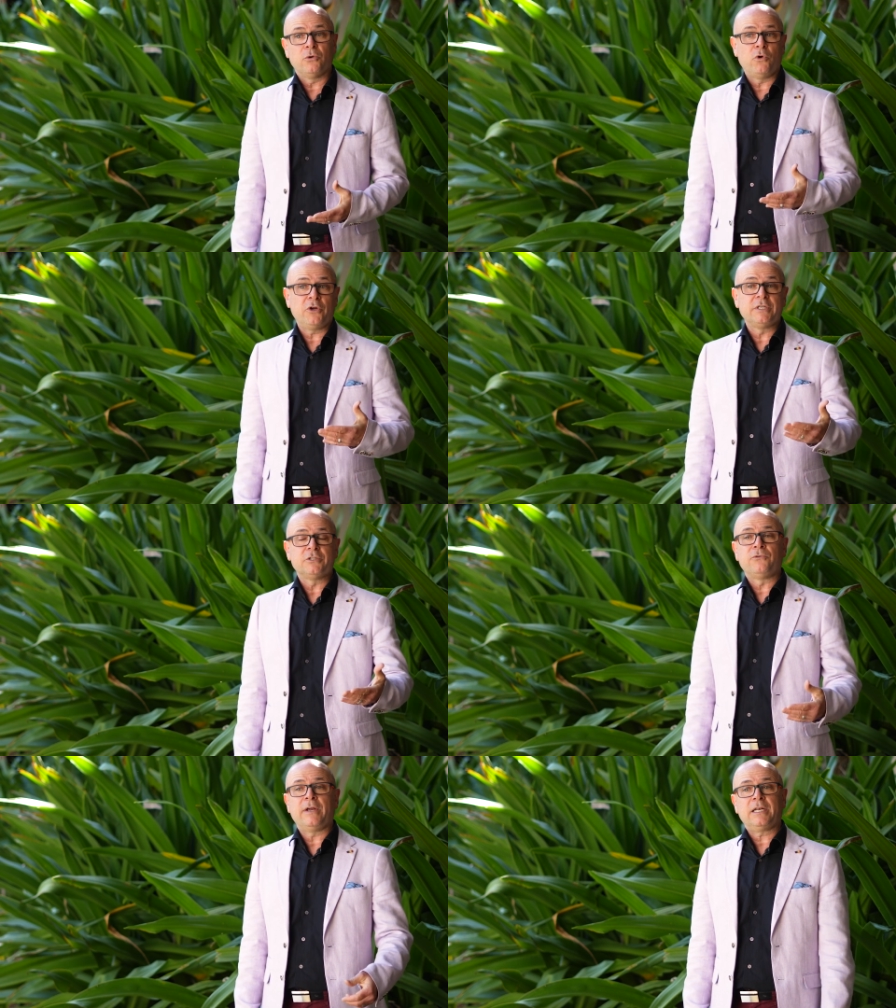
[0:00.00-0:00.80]
working
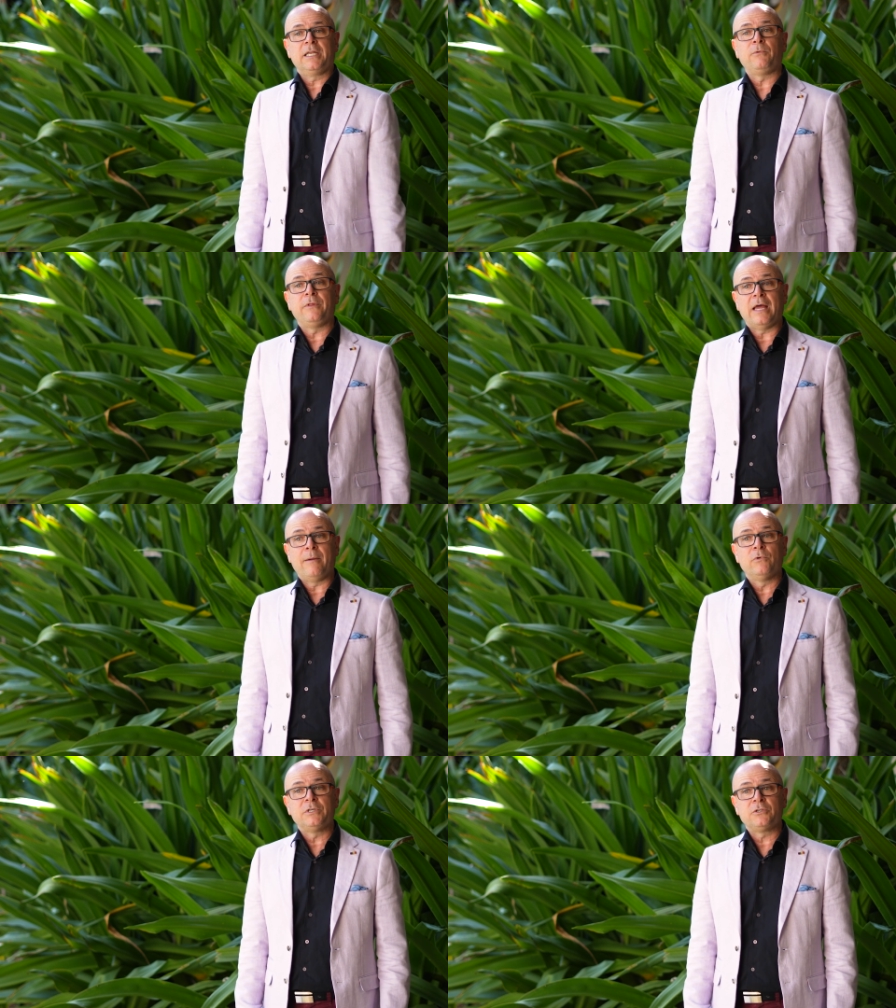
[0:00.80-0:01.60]
directly with
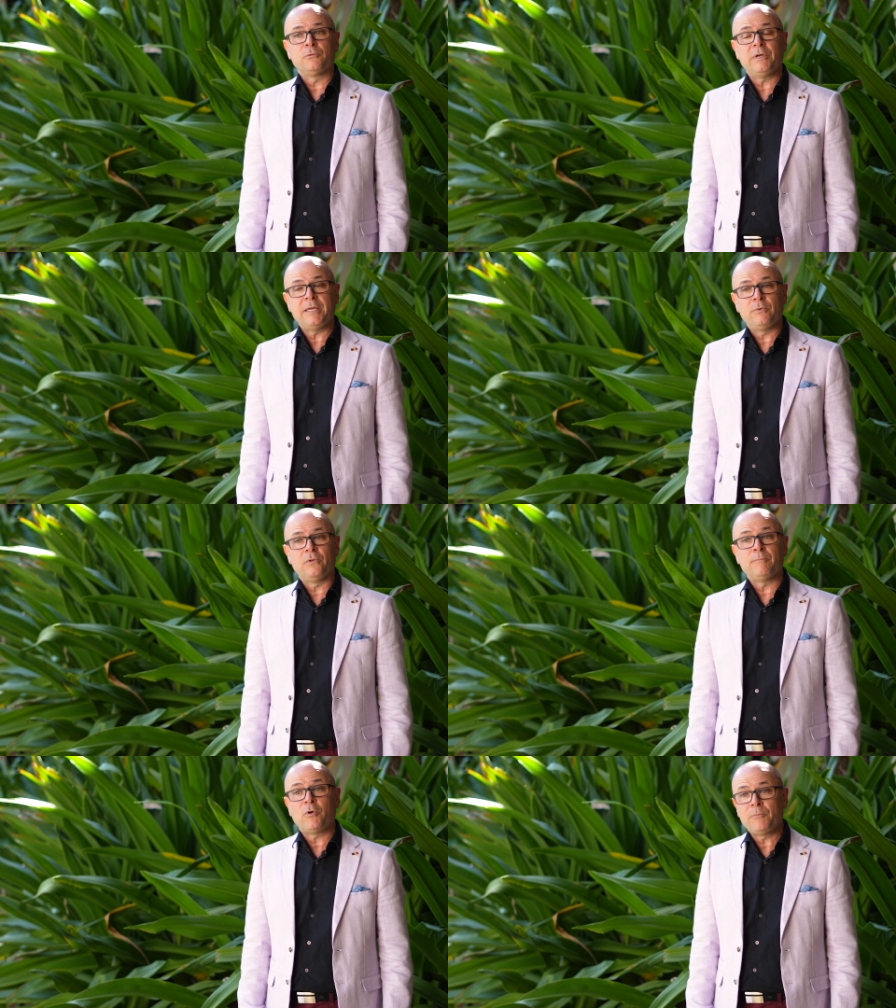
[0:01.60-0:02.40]
Aboriginal
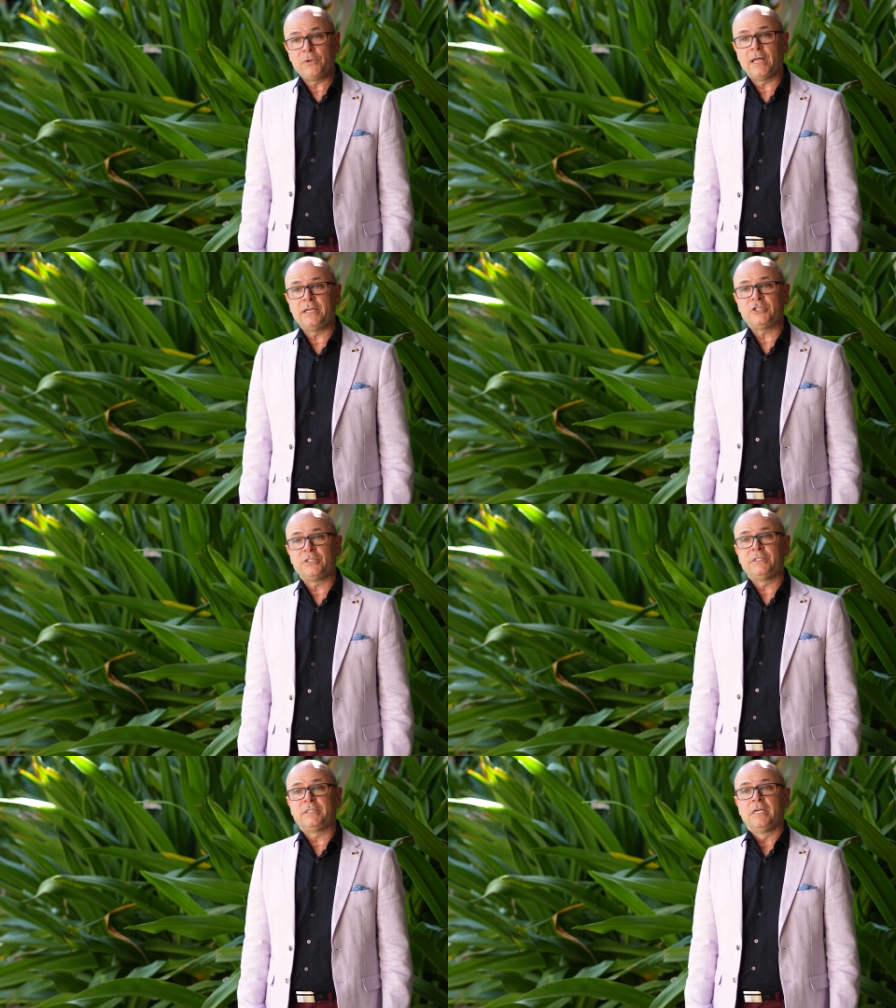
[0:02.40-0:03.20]
people and
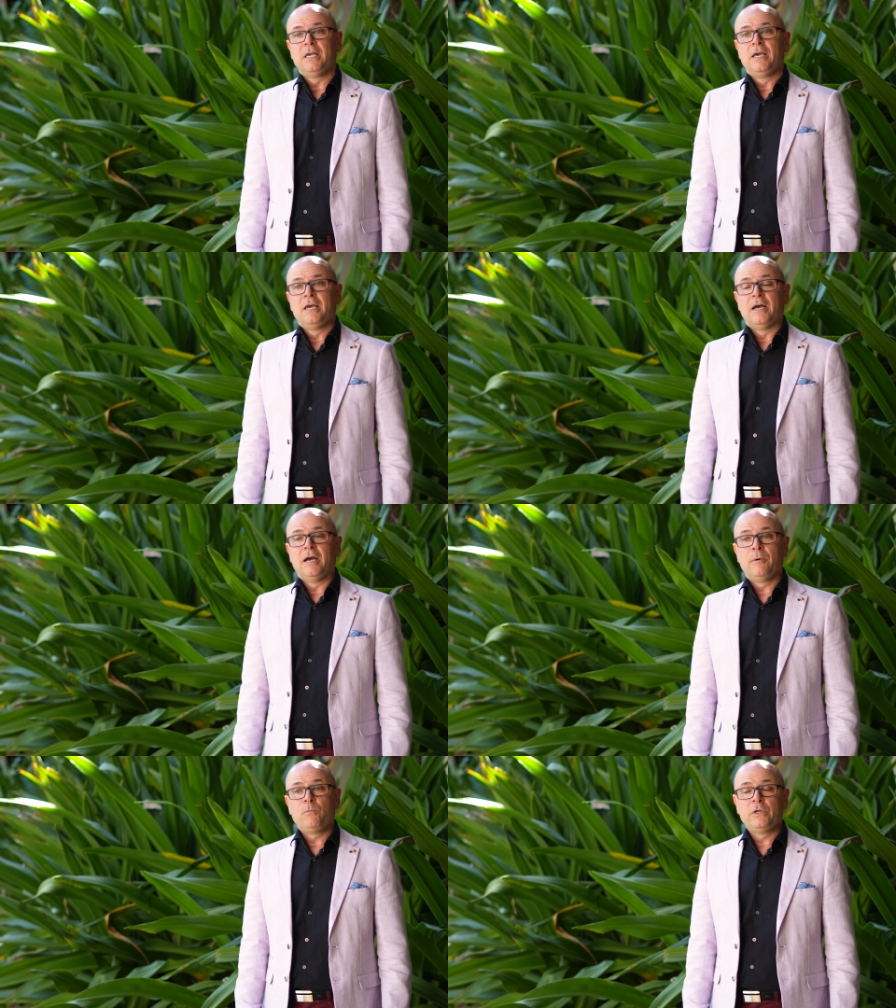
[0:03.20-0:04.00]
populations.
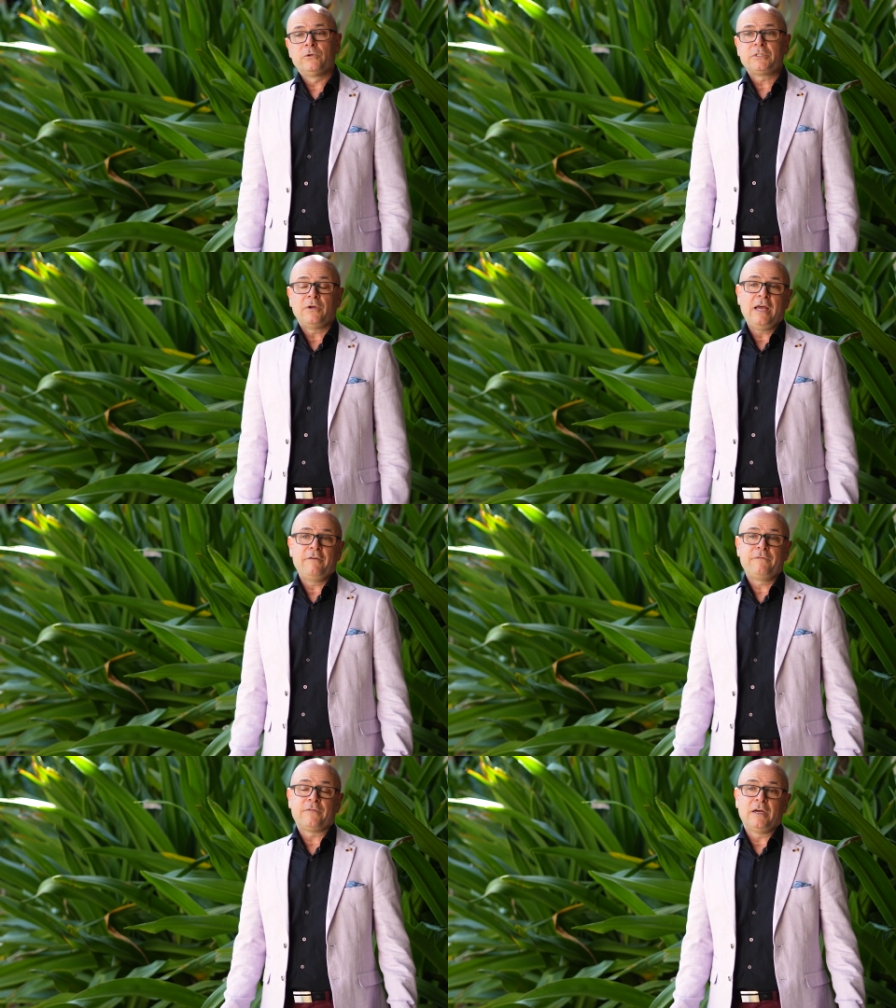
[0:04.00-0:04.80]
Um, we also
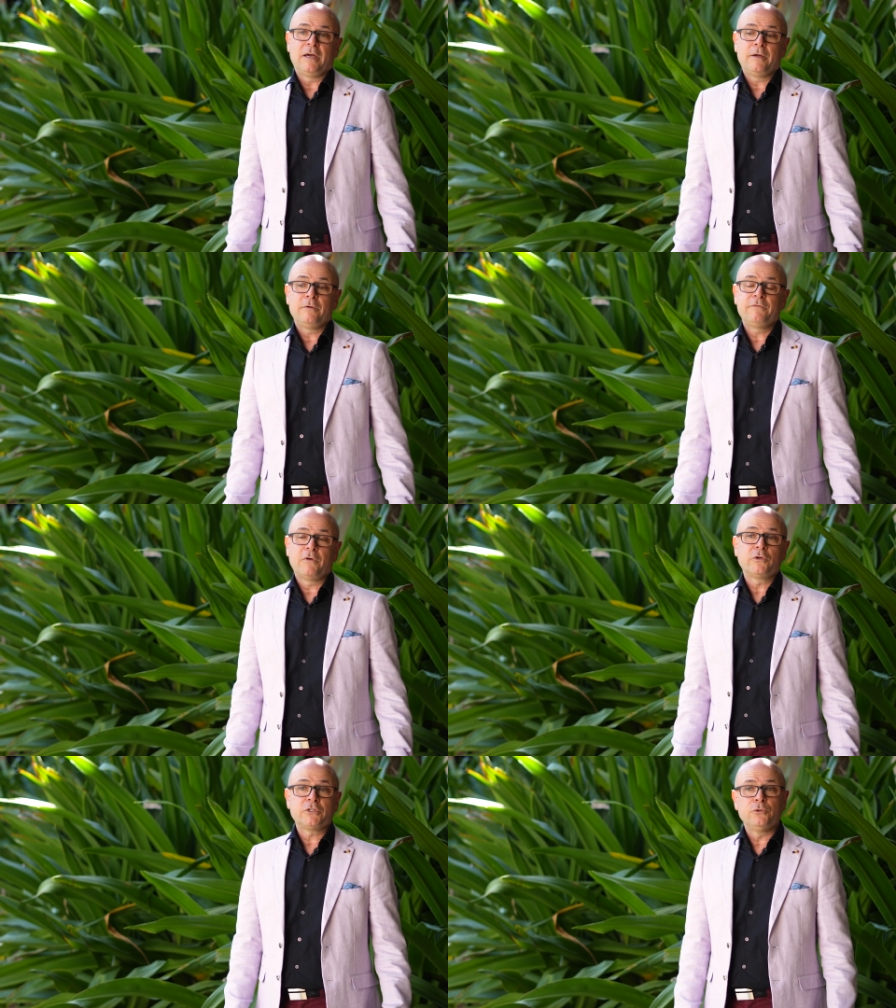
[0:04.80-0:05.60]
have uh,
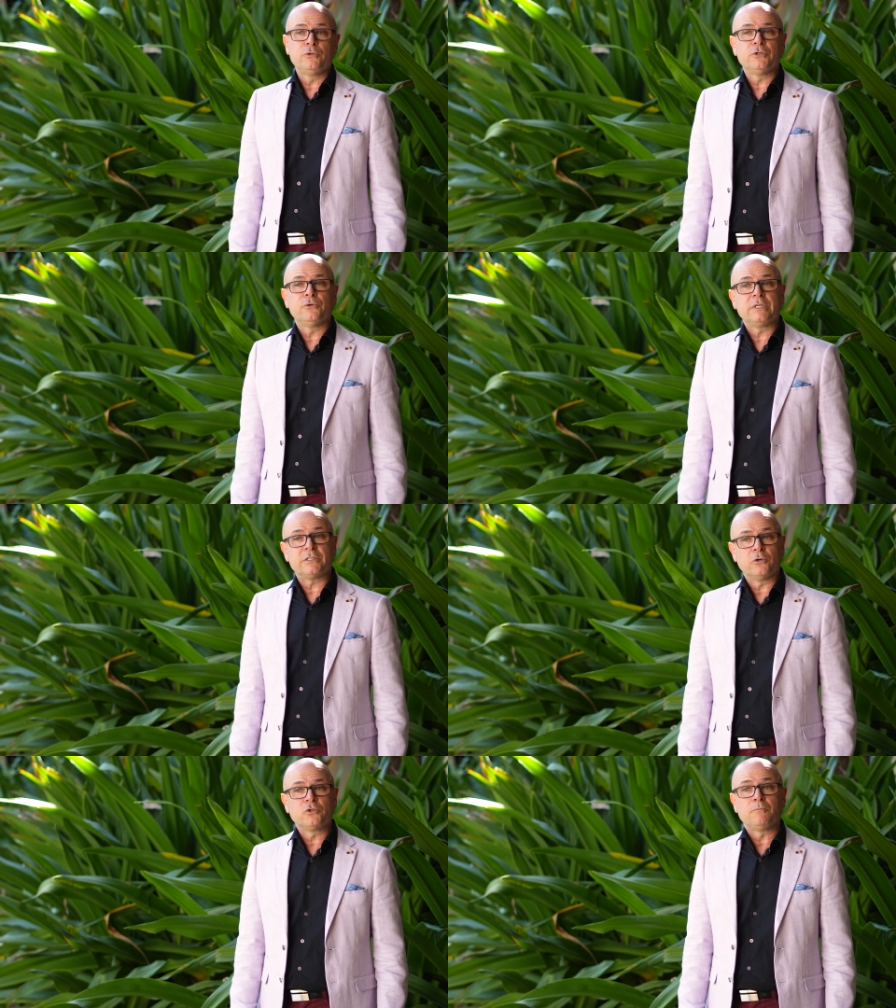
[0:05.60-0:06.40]
folks who are doing social